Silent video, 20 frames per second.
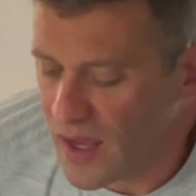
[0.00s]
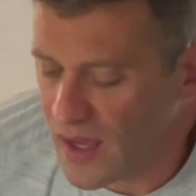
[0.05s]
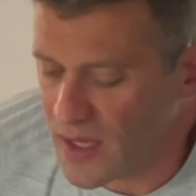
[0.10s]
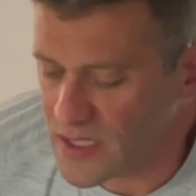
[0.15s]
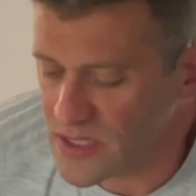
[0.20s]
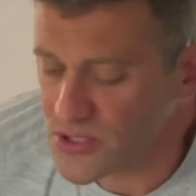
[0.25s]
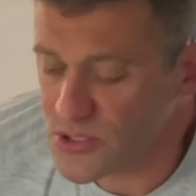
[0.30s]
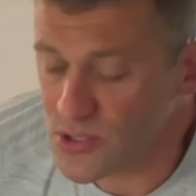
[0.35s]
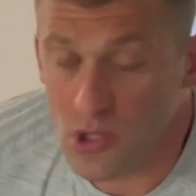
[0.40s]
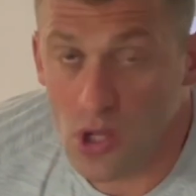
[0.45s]

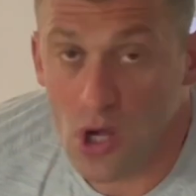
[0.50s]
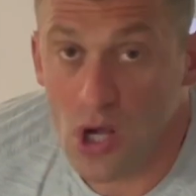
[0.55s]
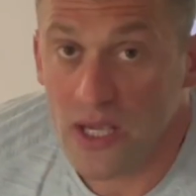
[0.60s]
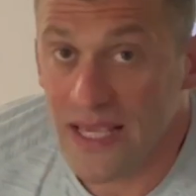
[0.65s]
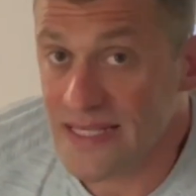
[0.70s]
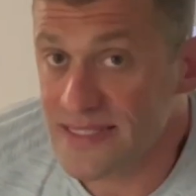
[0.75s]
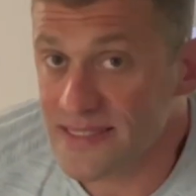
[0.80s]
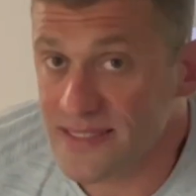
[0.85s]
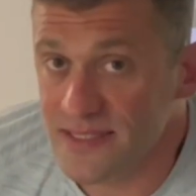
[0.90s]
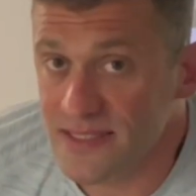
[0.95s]
so long
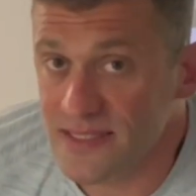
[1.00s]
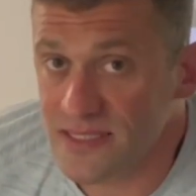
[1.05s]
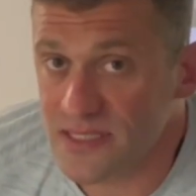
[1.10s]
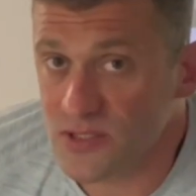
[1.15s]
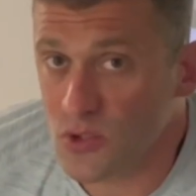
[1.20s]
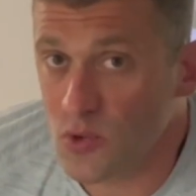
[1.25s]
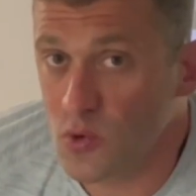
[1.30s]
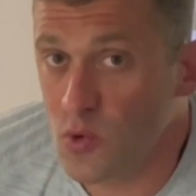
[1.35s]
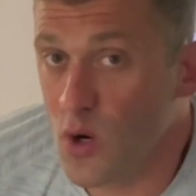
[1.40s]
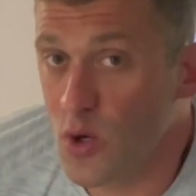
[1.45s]
as it is,
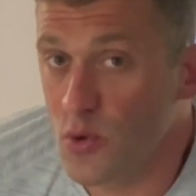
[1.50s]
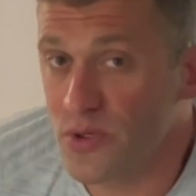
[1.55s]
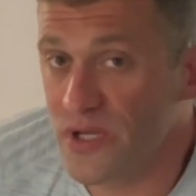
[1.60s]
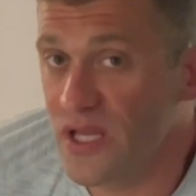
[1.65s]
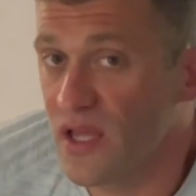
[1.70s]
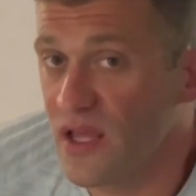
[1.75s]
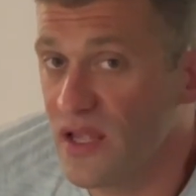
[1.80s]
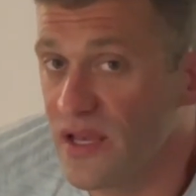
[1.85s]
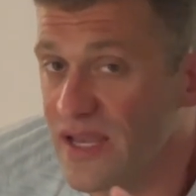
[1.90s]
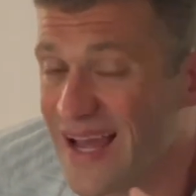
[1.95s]
quote,
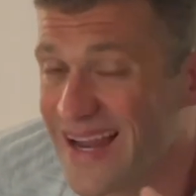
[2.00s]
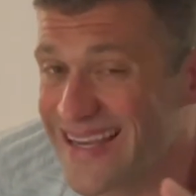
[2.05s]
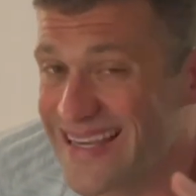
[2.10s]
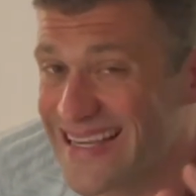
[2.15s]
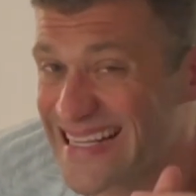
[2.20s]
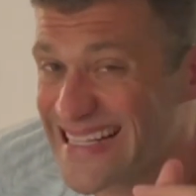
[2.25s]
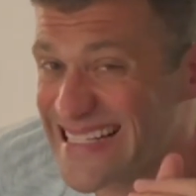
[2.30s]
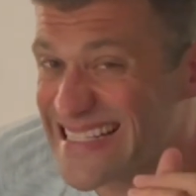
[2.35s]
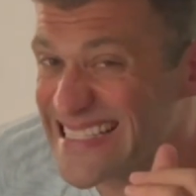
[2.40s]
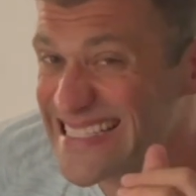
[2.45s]
not
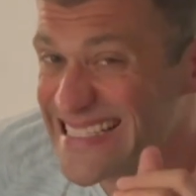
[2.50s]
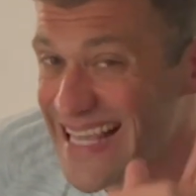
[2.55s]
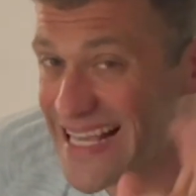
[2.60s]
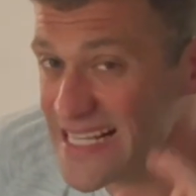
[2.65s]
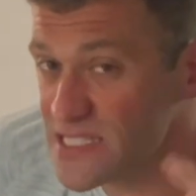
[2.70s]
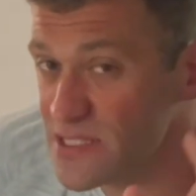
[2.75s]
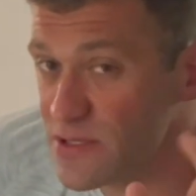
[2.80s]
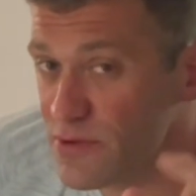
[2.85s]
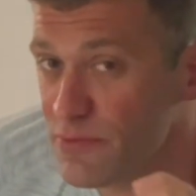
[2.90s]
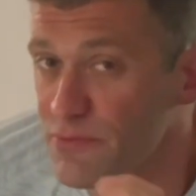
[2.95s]
an
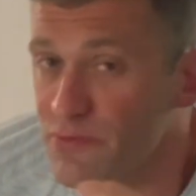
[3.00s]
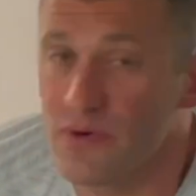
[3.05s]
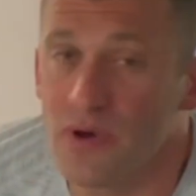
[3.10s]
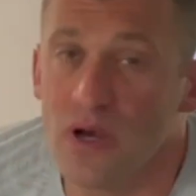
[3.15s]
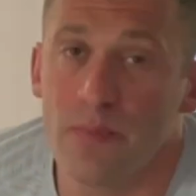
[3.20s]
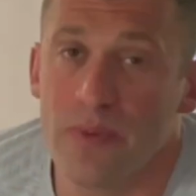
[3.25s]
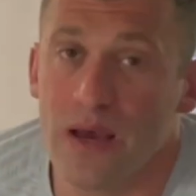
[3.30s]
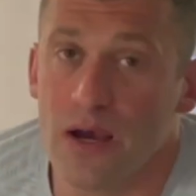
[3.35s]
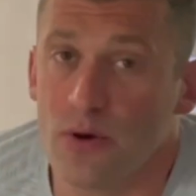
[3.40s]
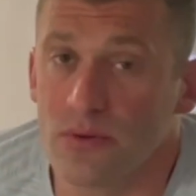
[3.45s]
excessive
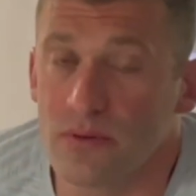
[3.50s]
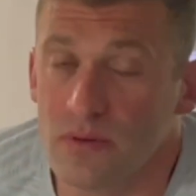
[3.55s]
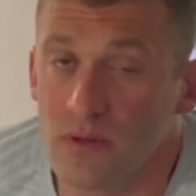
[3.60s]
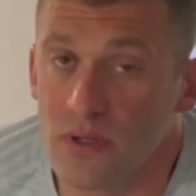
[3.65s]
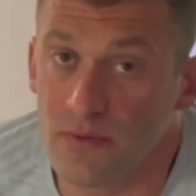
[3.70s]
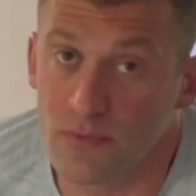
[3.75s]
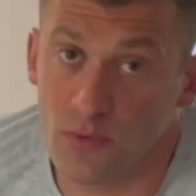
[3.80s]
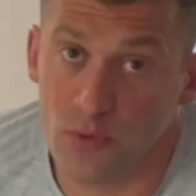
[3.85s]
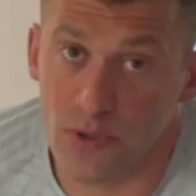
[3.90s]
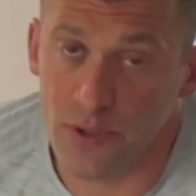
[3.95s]
amount
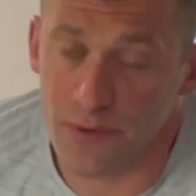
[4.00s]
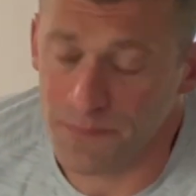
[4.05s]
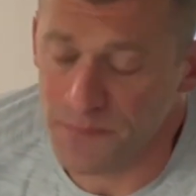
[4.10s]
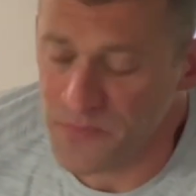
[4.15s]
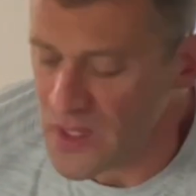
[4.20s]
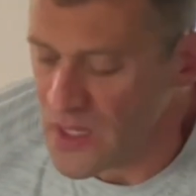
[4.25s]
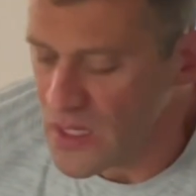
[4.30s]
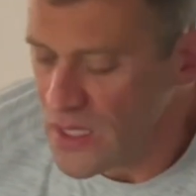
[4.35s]
of oil.